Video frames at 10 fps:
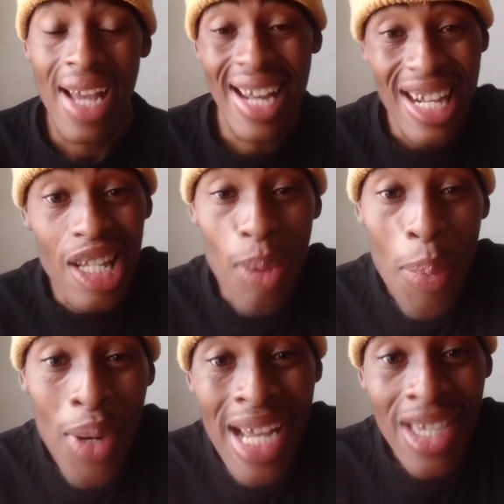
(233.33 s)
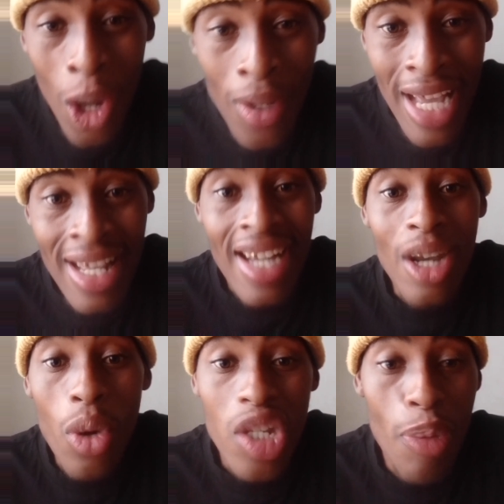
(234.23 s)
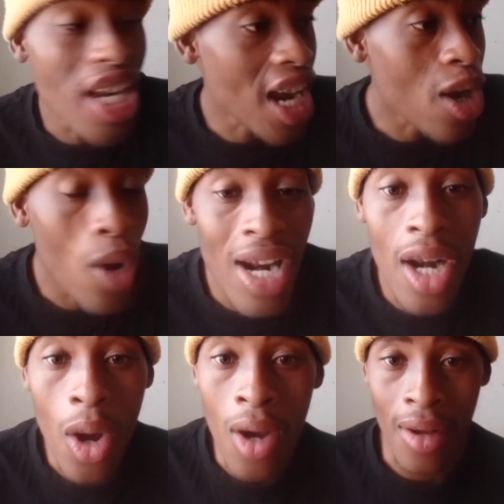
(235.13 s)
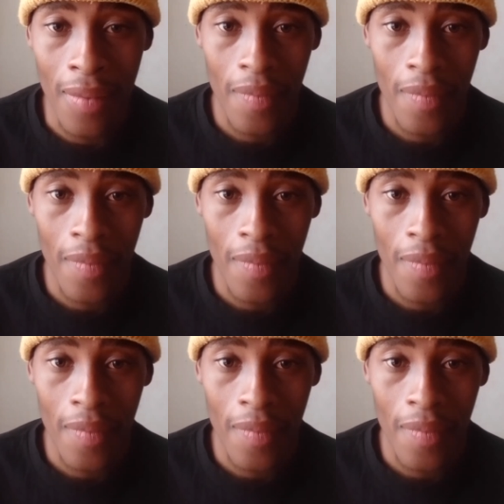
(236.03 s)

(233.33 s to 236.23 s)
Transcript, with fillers: Like these people, I thought that they were special all along.